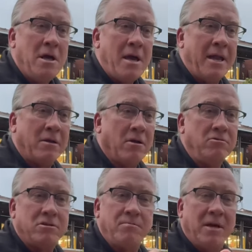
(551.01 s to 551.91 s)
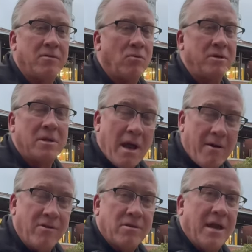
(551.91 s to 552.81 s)
And Coach Smith was
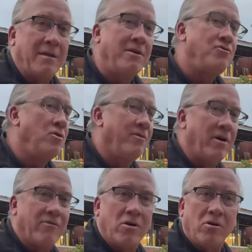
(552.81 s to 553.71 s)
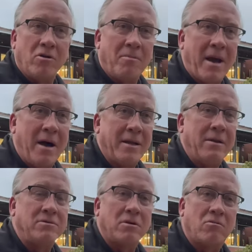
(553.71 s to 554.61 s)
everything that you have ever heard about. He
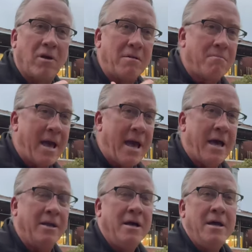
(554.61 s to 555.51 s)
was a great man.